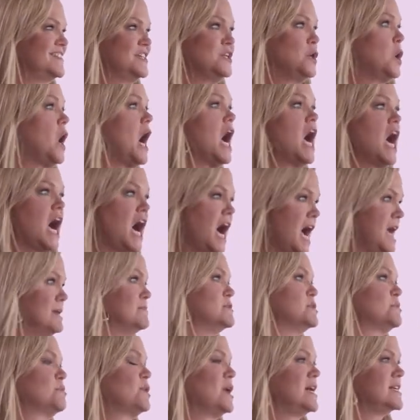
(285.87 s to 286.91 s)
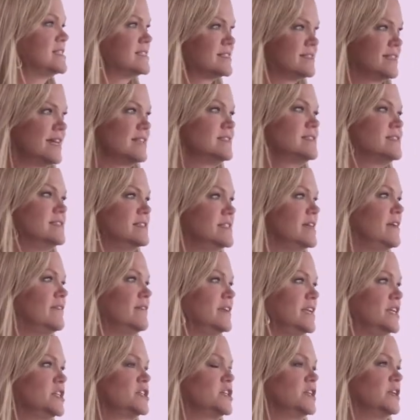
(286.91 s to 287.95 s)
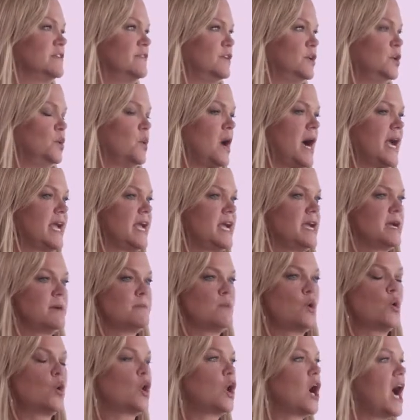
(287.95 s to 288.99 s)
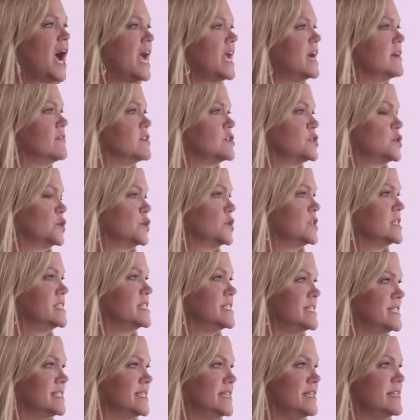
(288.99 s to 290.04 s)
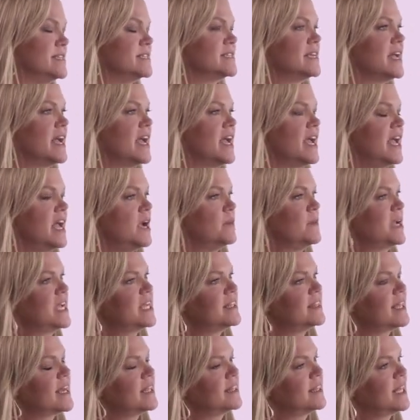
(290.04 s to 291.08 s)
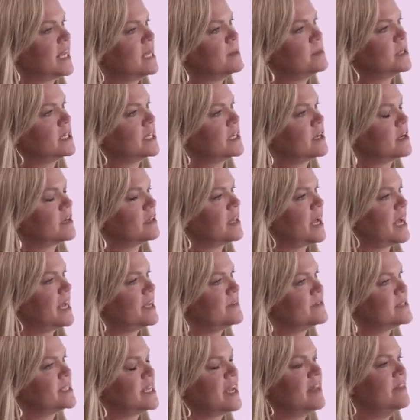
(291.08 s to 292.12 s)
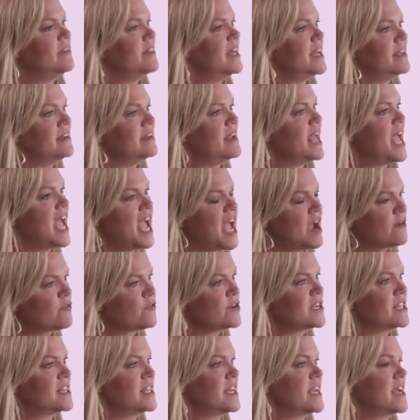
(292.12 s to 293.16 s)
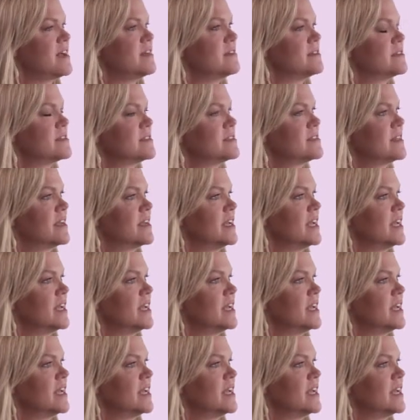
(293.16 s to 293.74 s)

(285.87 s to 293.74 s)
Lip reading: You know, I'm depressed, that's the definition of who I am, or I have a certain disease. And we get that label in our lives, and then everything else